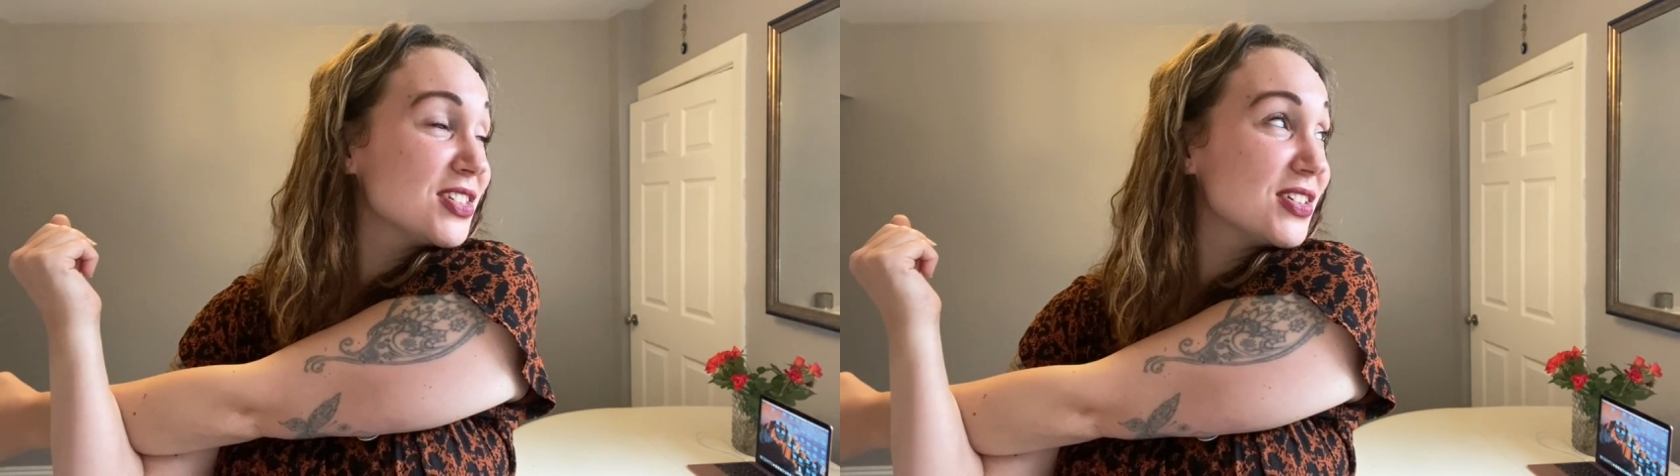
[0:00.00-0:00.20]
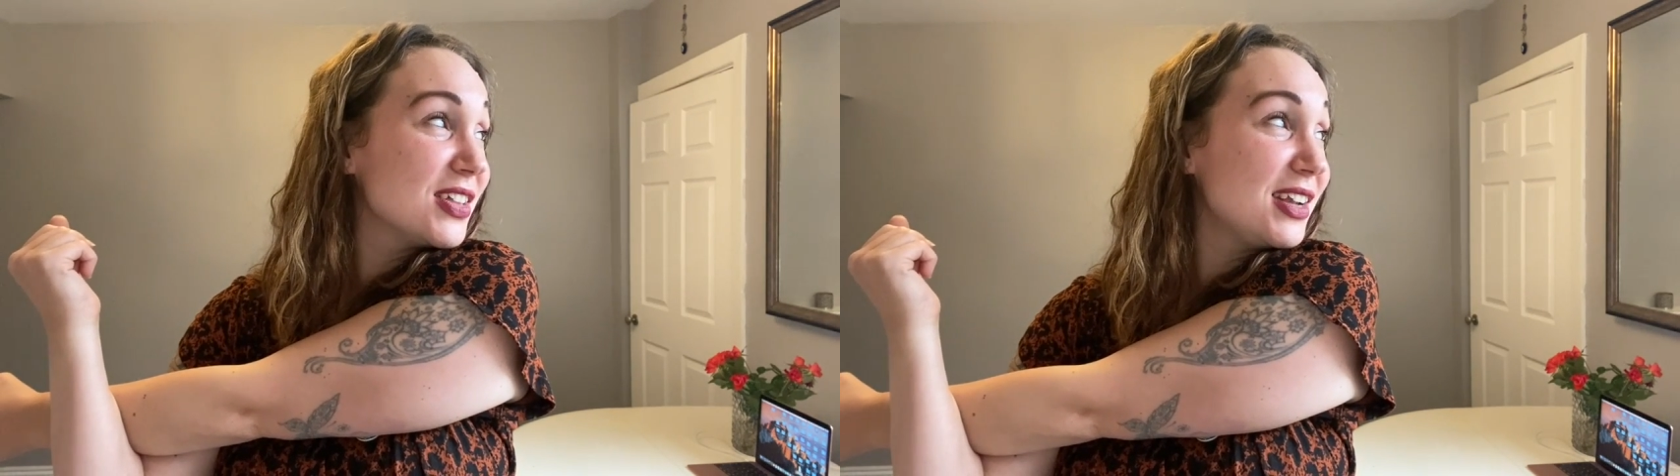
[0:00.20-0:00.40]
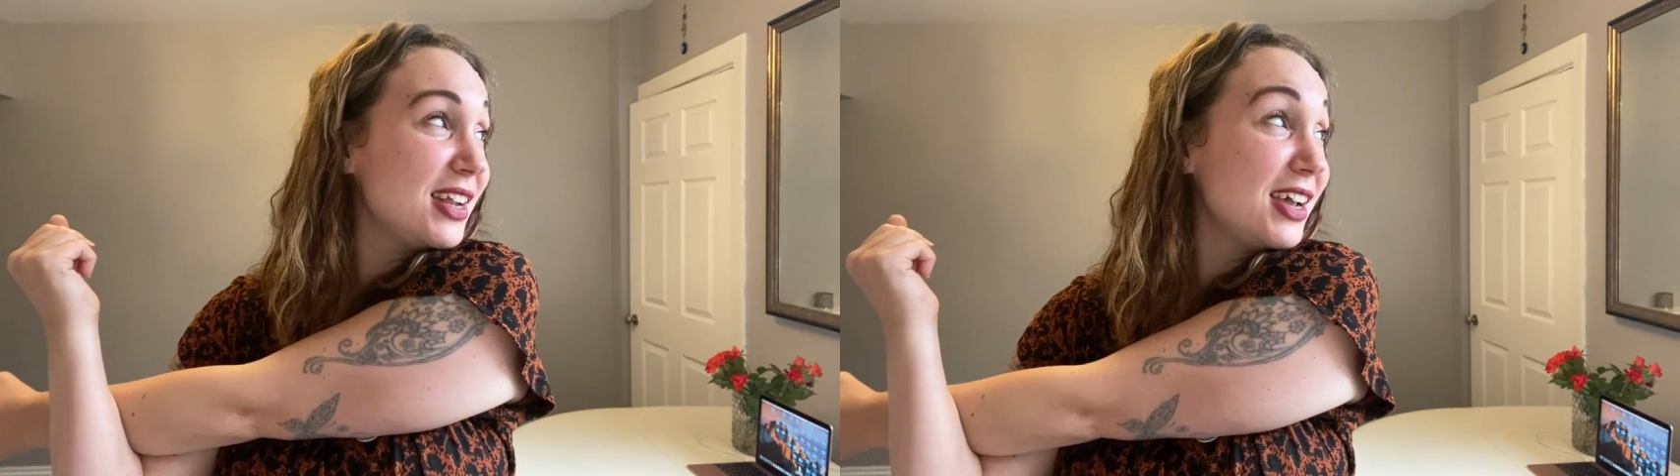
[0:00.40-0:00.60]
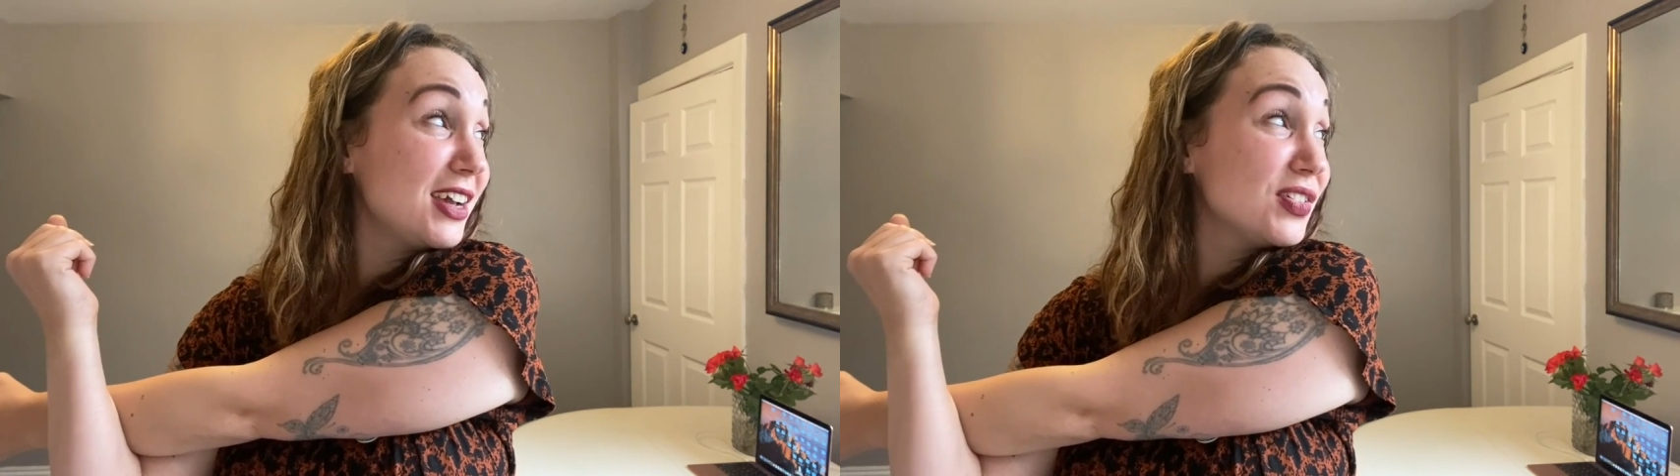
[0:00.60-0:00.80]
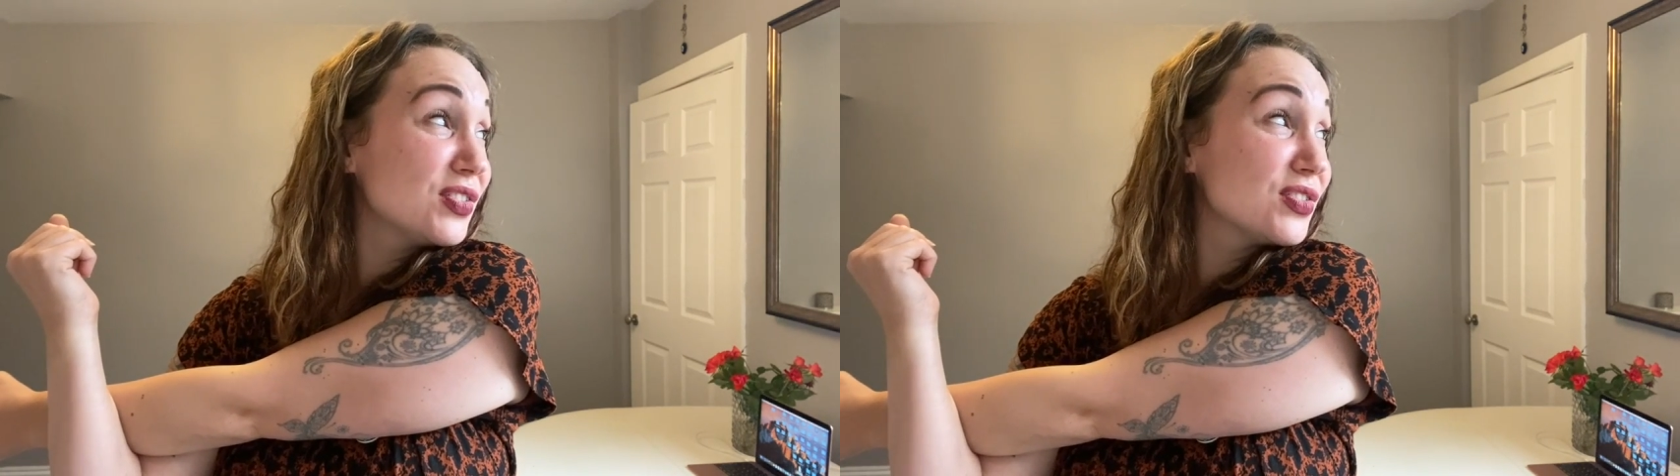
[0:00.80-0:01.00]
to the
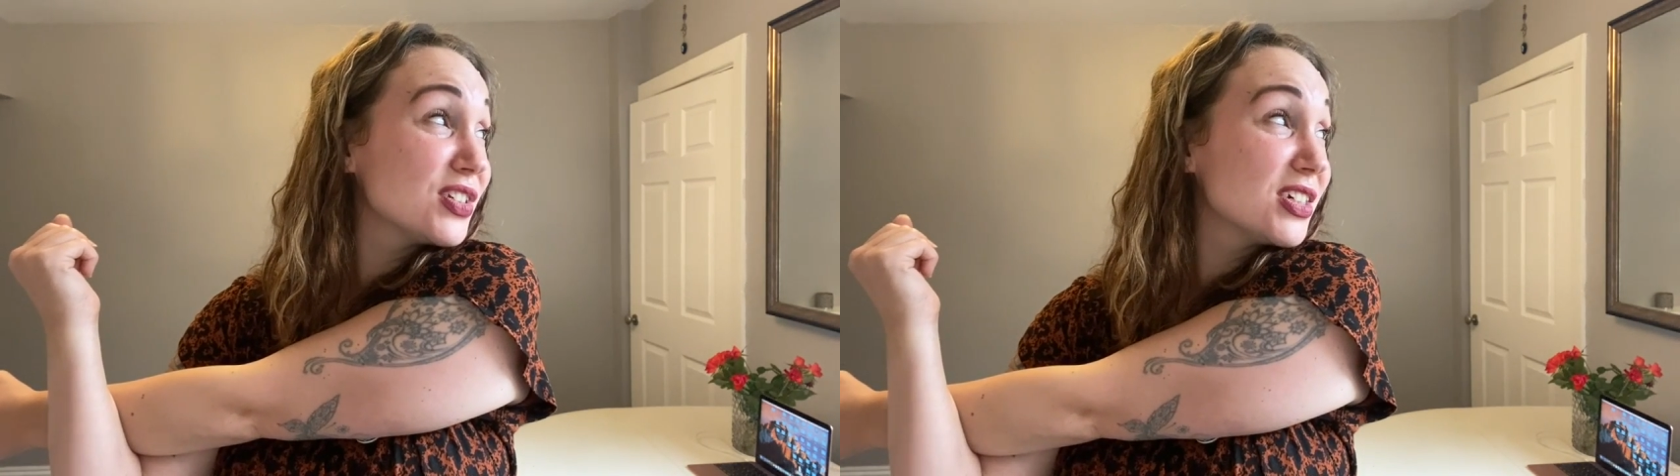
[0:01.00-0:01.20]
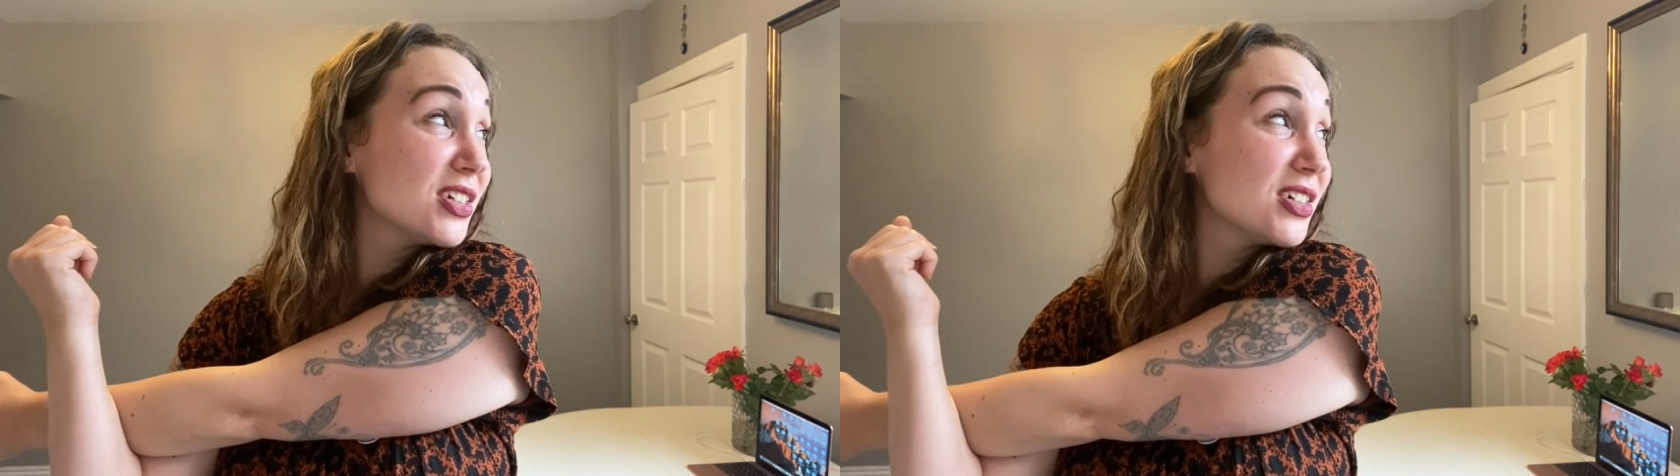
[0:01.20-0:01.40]
left,